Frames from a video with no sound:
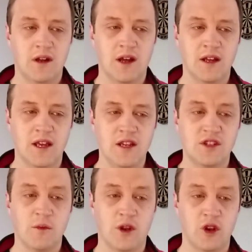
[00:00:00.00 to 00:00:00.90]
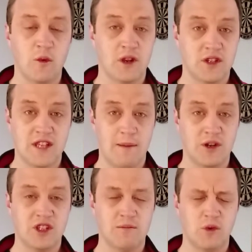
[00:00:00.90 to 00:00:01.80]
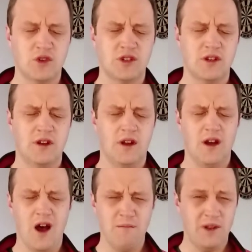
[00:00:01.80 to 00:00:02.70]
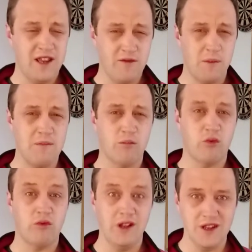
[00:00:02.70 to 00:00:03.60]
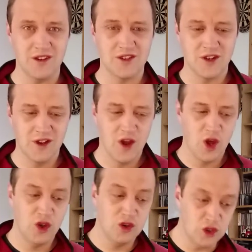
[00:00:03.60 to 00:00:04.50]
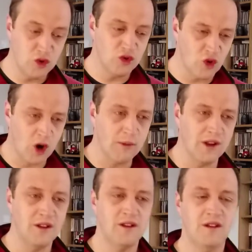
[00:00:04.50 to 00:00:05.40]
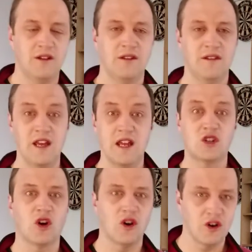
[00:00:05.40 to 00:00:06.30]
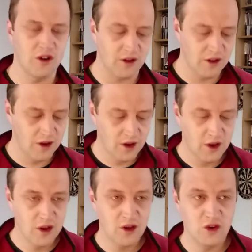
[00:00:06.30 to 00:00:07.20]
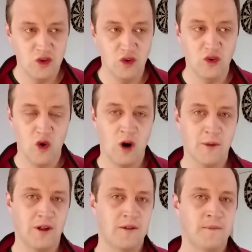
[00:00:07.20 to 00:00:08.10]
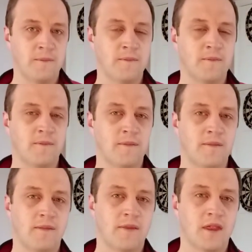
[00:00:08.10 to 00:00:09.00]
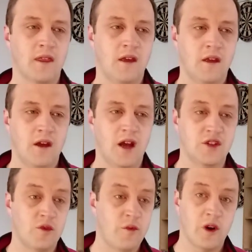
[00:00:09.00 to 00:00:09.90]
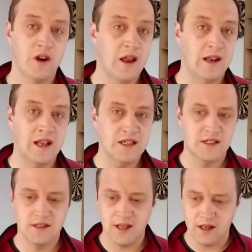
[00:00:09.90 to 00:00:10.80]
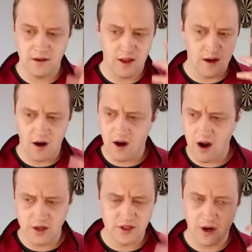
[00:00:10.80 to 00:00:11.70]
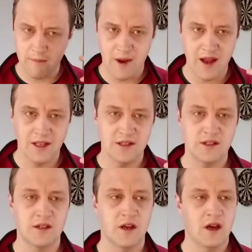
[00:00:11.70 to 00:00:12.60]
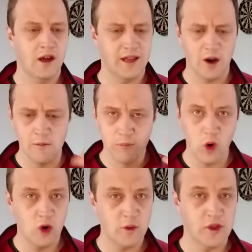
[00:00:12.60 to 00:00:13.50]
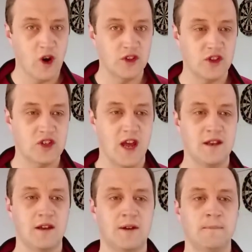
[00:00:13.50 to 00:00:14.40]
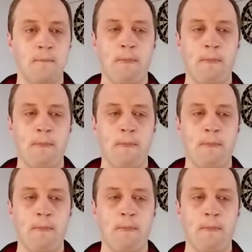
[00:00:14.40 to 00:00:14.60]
Uh, he's the one who will establish the most unbelievably brilliant new normal, the eternal new normal. And so, if we're going to enlist in, in our hearts and our minds and get on board with God's agenda,